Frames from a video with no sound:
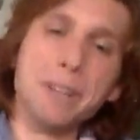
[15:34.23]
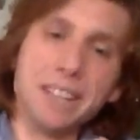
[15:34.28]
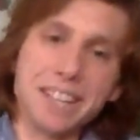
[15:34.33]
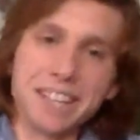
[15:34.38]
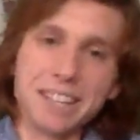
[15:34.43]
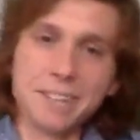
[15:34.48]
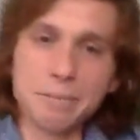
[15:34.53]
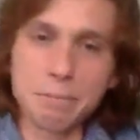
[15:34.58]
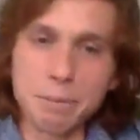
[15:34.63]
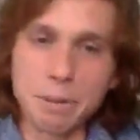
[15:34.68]

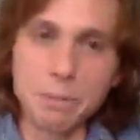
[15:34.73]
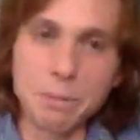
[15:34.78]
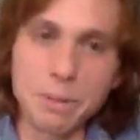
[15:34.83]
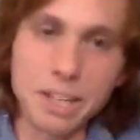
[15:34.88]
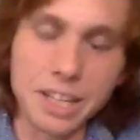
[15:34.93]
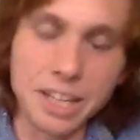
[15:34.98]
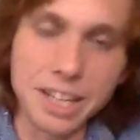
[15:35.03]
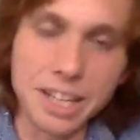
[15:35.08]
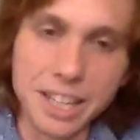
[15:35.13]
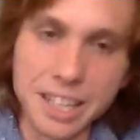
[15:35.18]
But
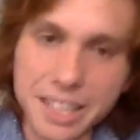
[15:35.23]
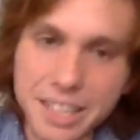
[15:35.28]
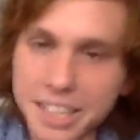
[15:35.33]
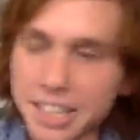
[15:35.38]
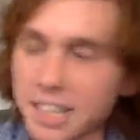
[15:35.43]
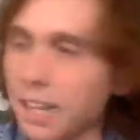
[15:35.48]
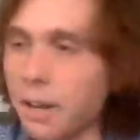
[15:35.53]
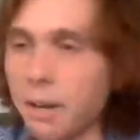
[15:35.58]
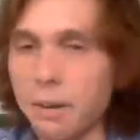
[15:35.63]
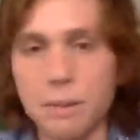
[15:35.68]
really,
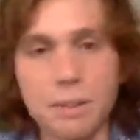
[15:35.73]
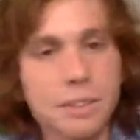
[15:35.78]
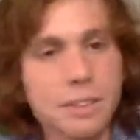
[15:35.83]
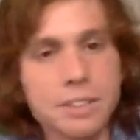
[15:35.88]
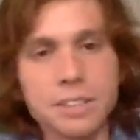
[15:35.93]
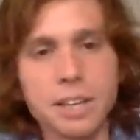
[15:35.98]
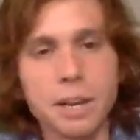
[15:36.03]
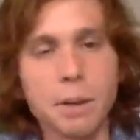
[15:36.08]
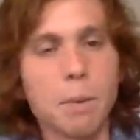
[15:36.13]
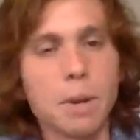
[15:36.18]
it's
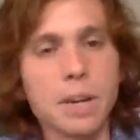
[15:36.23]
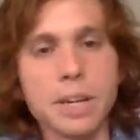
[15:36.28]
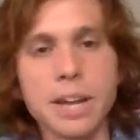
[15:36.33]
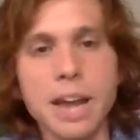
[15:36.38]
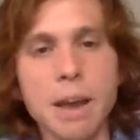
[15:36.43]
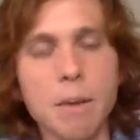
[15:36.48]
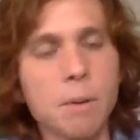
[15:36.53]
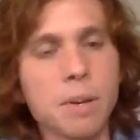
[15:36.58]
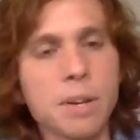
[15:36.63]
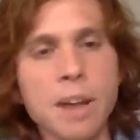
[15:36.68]
like, what do
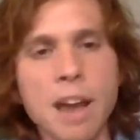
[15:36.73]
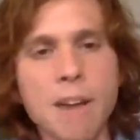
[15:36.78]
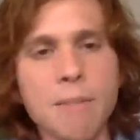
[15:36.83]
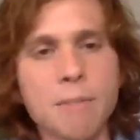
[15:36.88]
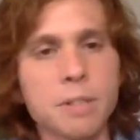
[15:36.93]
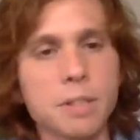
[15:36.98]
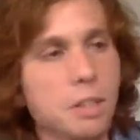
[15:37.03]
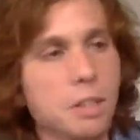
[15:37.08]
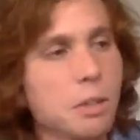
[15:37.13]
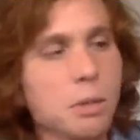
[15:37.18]
you have
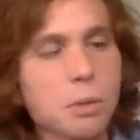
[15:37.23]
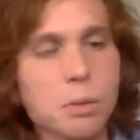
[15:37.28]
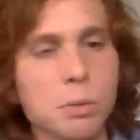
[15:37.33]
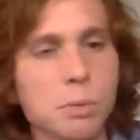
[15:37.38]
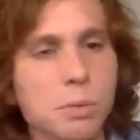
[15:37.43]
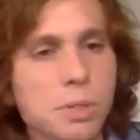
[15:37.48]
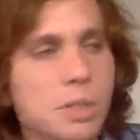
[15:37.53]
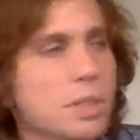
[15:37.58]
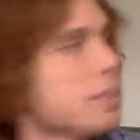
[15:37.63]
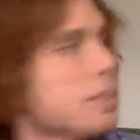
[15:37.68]
to
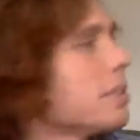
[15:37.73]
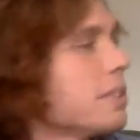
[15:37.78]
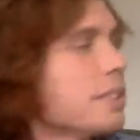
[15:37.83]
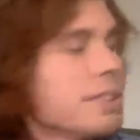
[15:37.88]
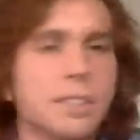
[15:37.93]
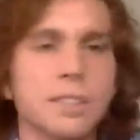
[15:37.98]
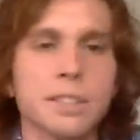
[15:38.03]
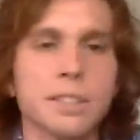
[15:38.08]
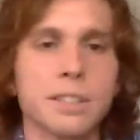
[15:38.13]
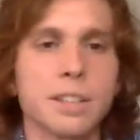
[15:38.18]
lose?
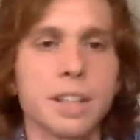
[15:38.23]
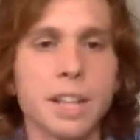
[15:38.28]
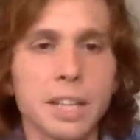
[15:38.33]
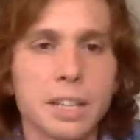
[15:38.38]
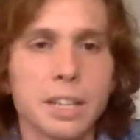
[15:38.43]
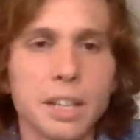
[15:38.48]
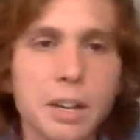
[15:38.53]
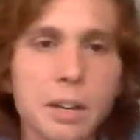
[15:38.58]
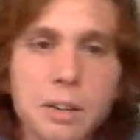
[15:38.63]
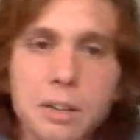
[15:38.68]
Like,
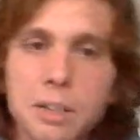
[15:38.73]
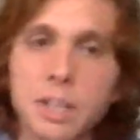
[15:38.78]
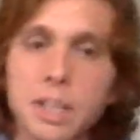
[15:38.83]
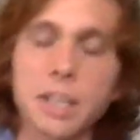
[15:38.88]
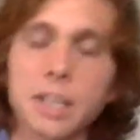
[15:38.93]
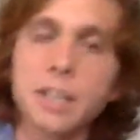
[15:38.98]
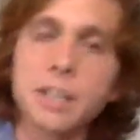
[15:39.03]
literally.